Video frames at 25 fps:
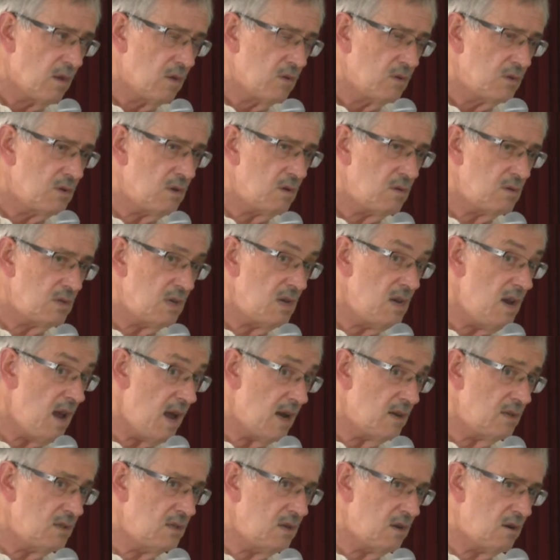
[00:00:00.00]
So it's a
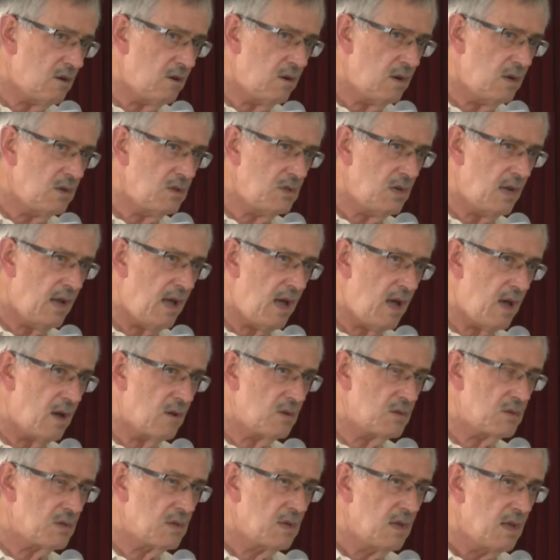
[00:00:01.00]
net zero energy
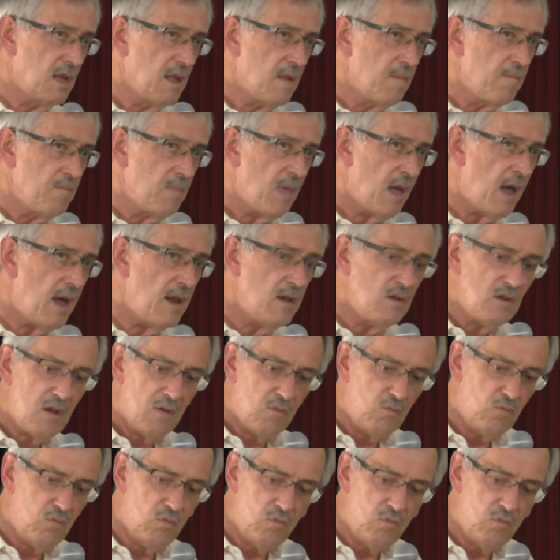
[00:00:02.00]
house. And